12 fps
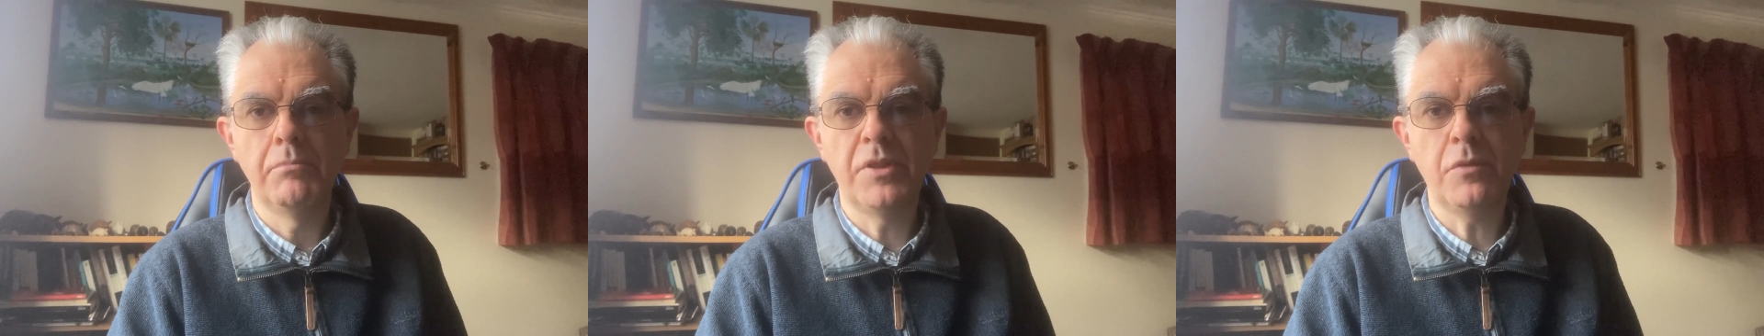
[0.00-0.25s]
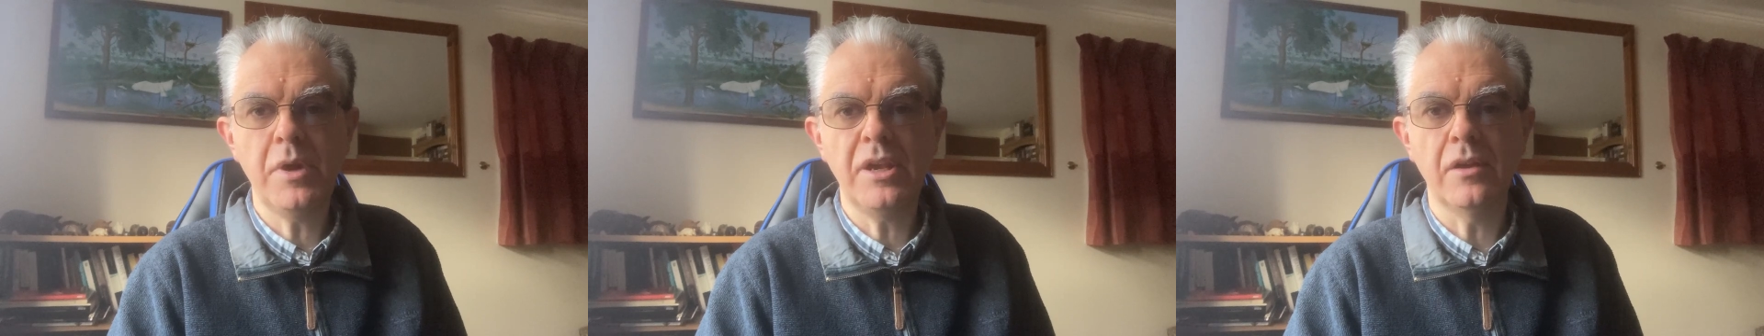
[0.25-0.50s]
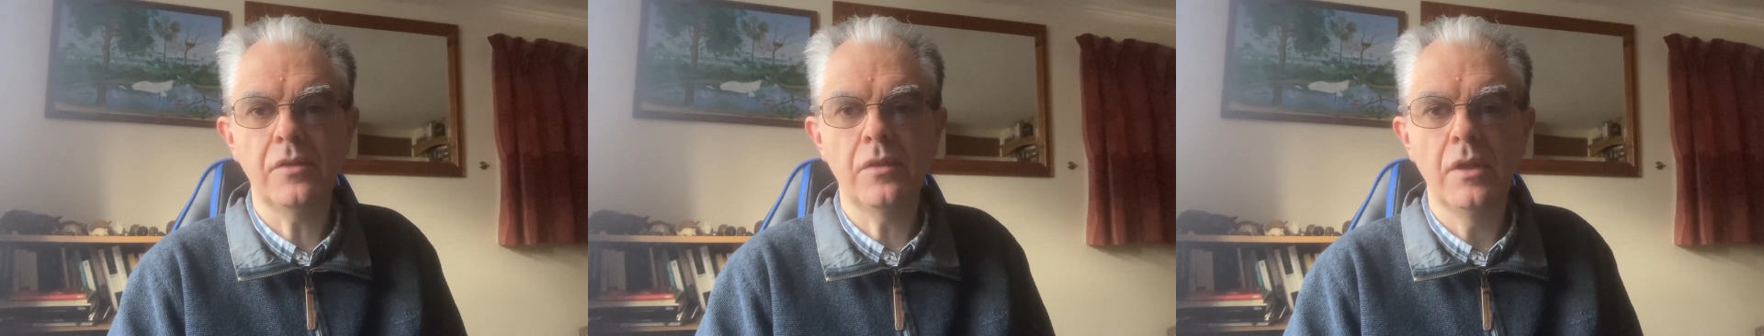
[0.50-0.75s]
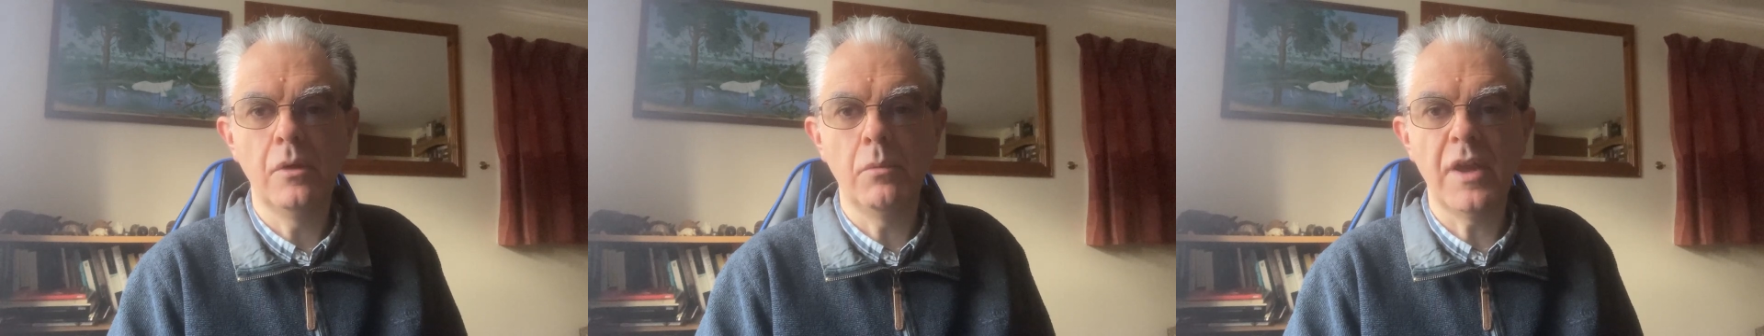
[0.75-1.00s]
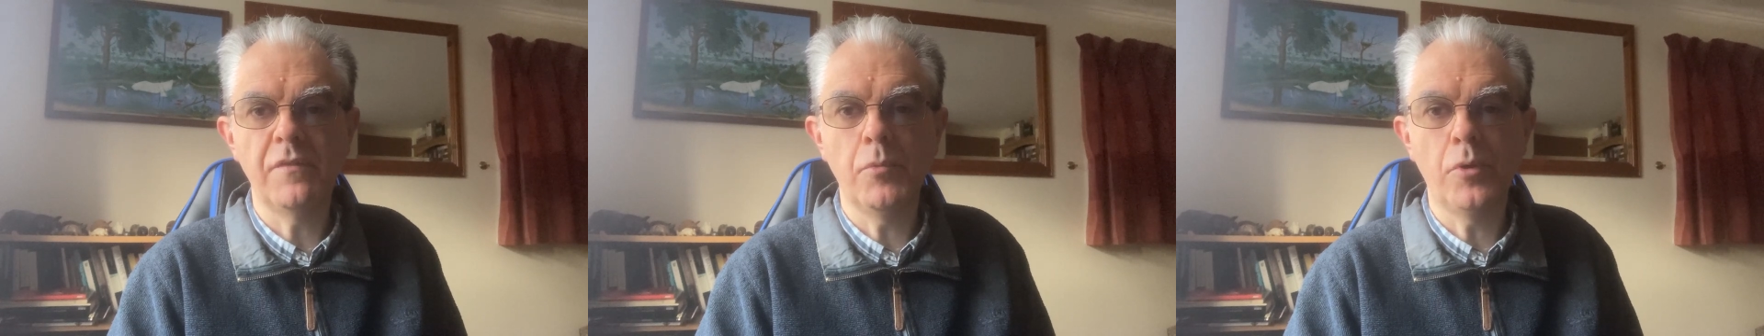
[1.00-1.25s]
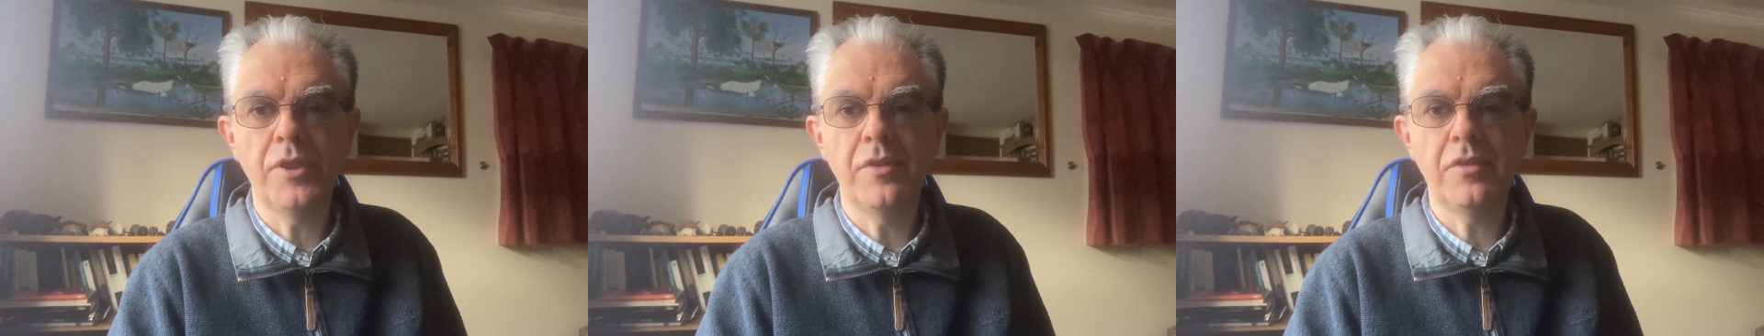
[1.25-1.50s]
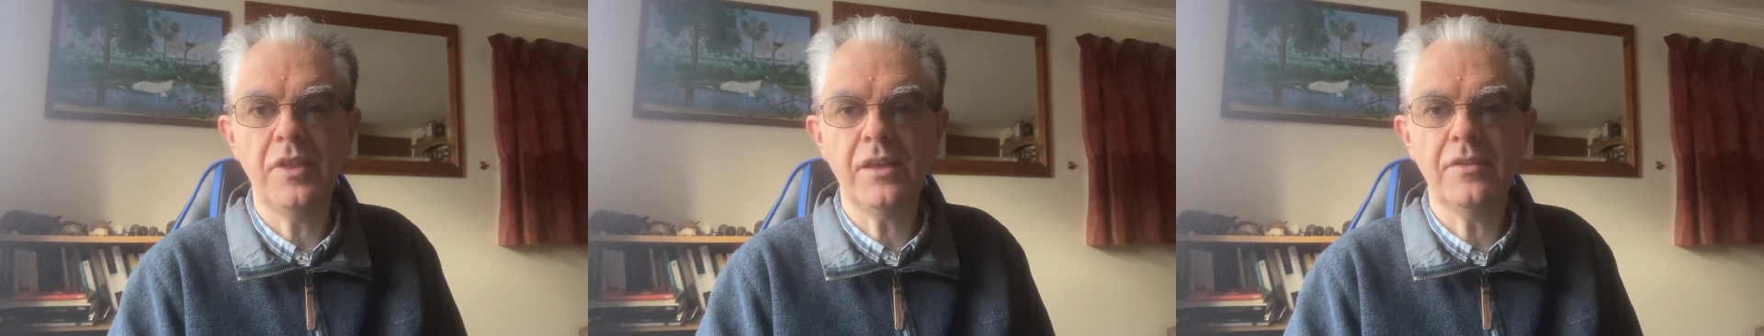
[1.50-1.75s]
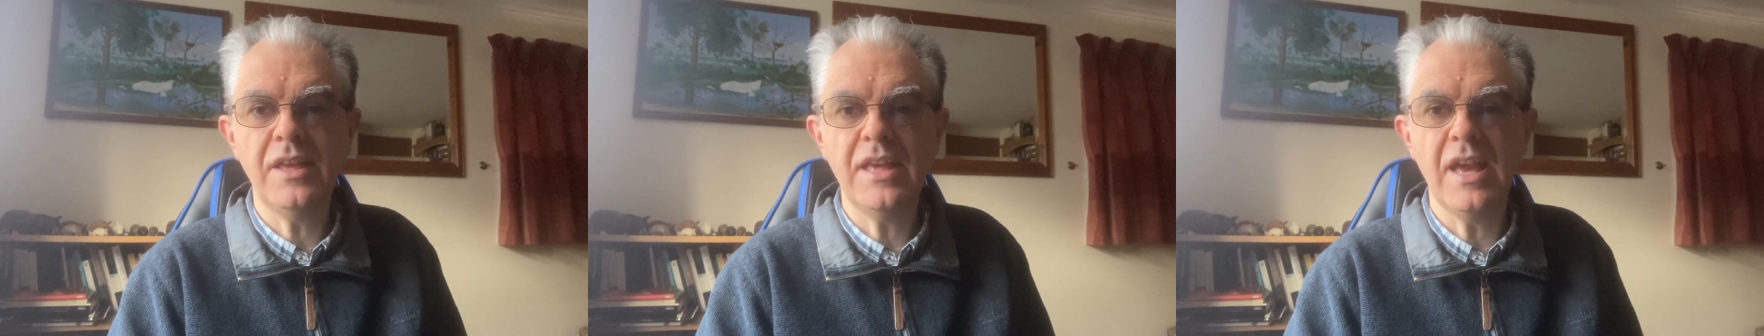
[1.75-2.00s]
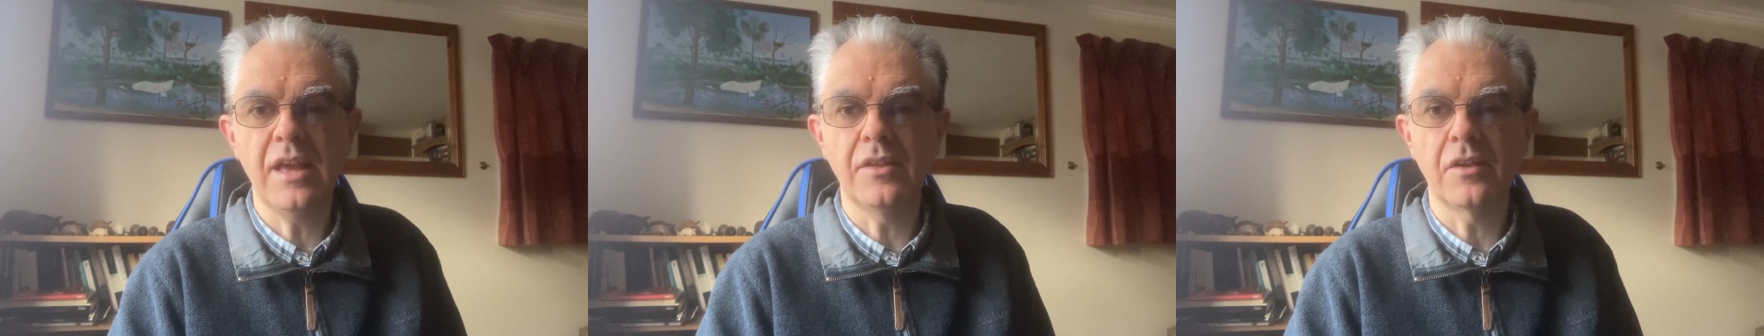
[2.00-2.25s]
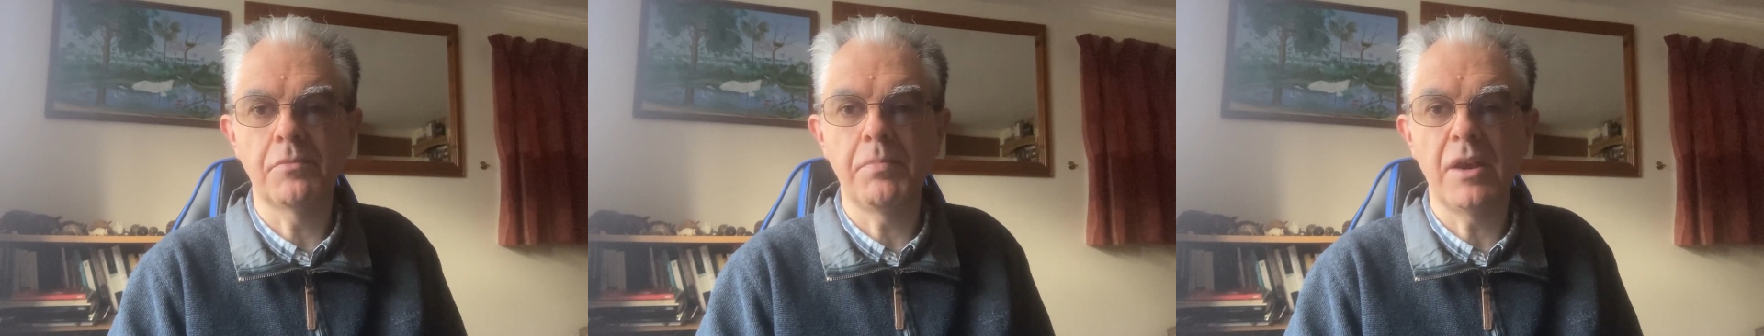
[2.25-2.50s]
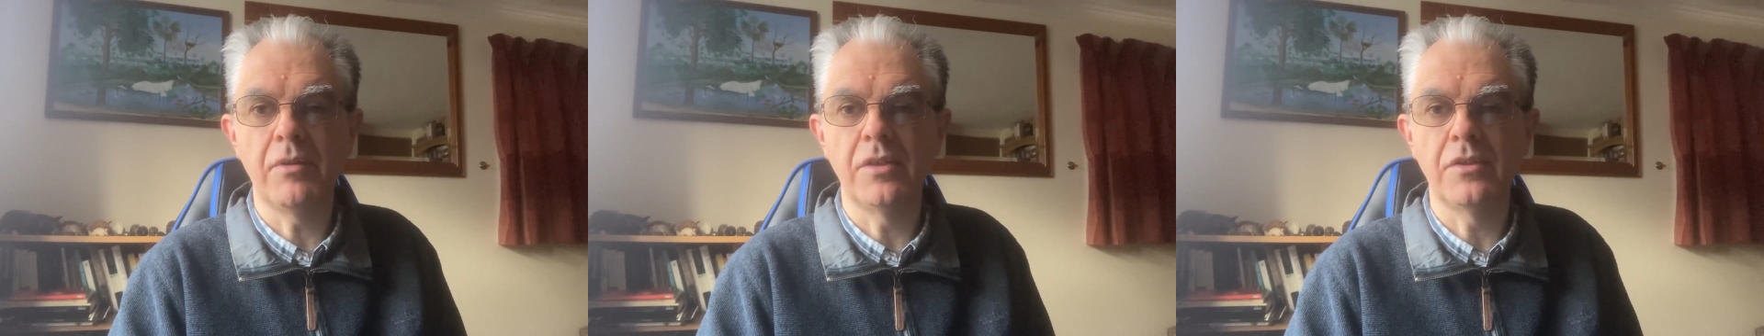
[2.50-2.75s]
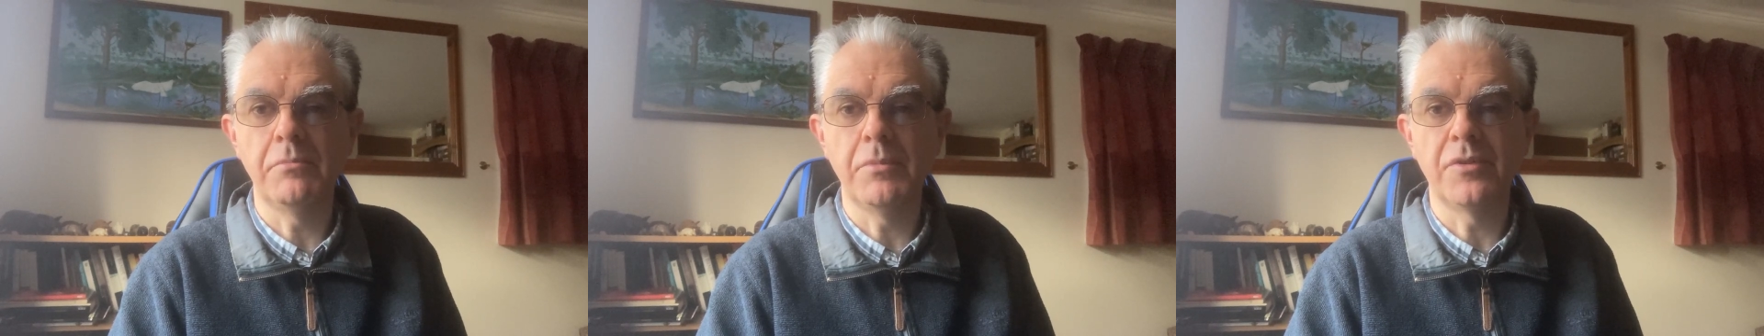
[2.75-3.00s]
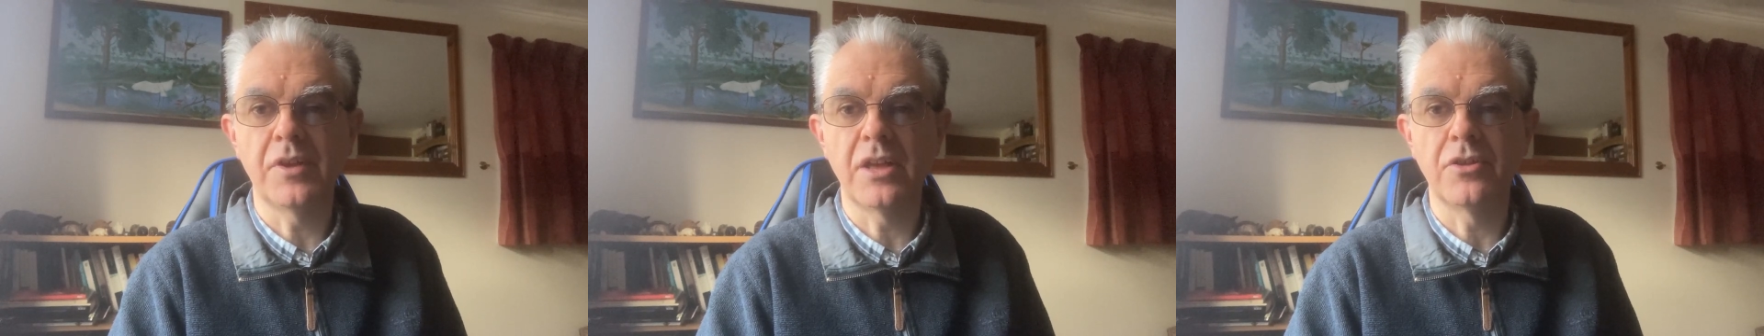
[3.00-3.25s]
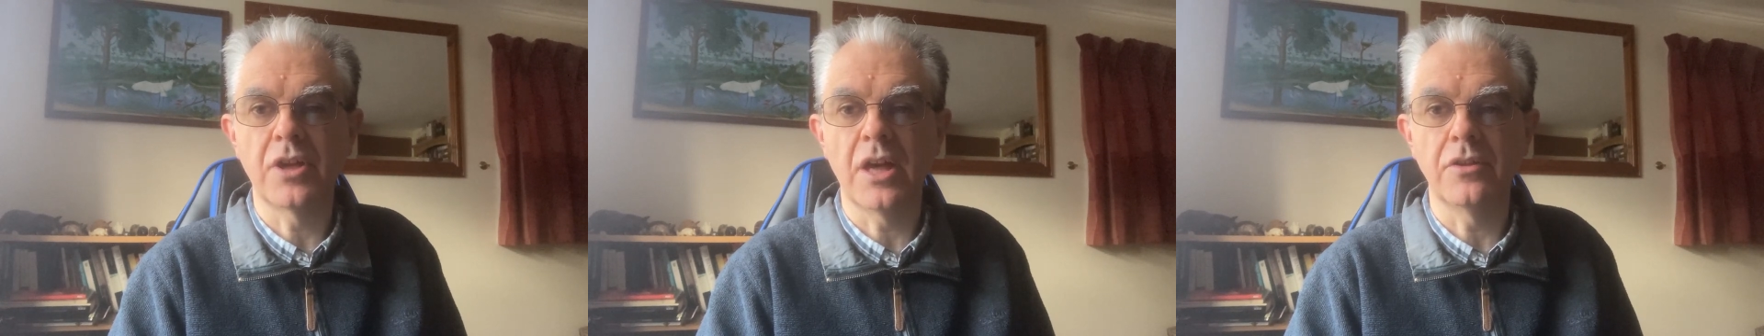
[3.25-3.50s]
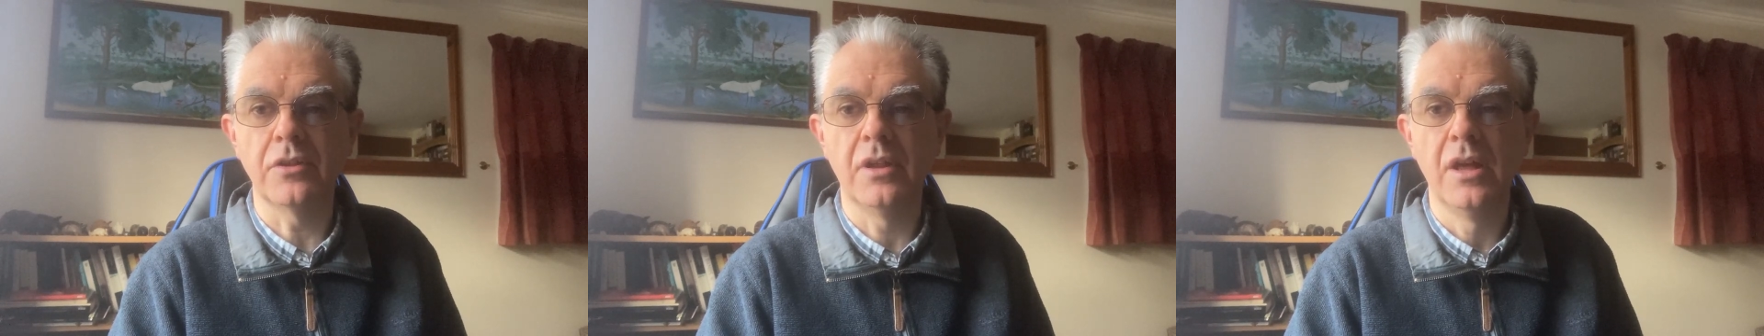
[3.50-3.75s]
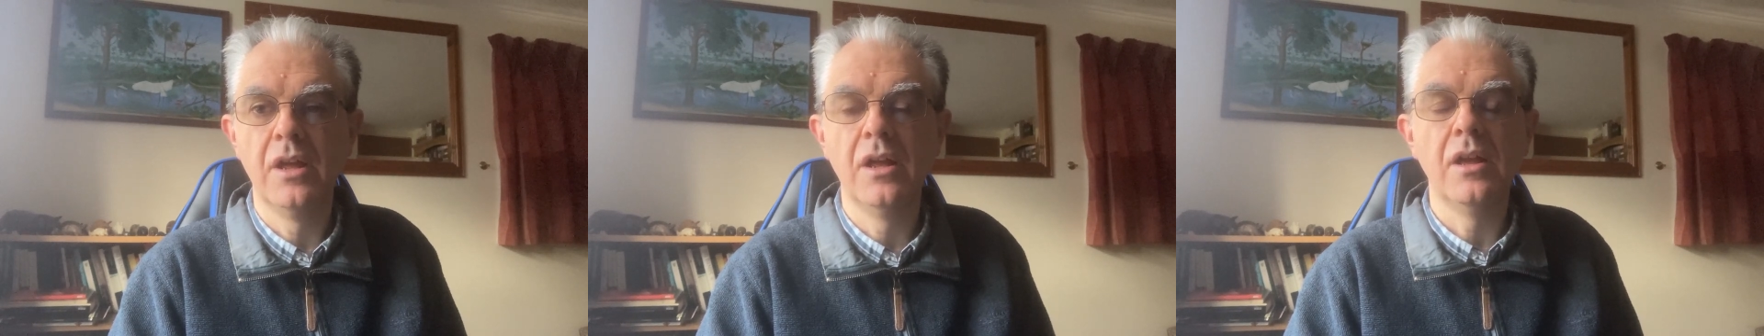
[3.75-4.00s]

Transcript: Between us, we have more than sixty years' experience in music education,